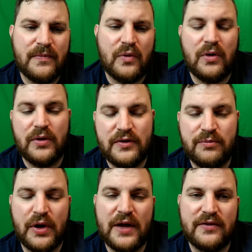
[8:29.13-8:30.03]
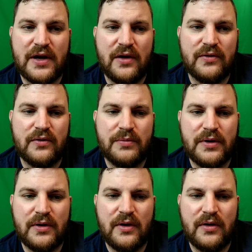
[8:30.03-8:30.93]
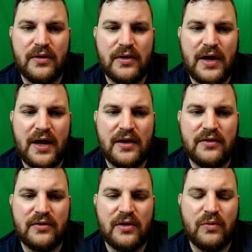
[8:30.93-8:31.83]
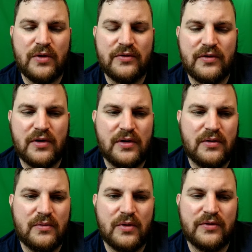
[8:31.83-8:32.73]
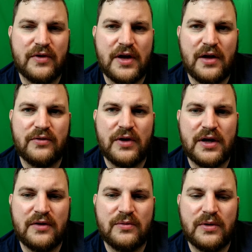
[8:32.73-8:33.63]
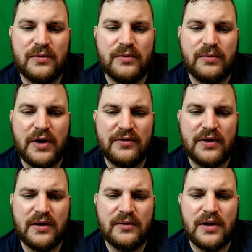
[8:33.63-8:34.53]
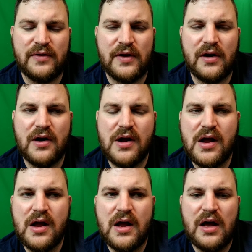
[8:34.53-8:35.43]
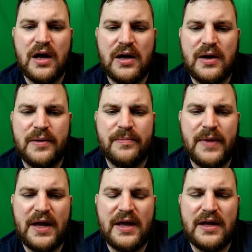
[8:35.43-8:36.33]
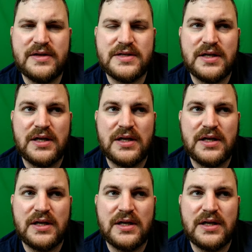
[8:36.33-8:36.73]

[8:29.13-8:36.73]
Well, it's Bran's council, but the hand runs the council, I guess. Well, when Bran's not there, and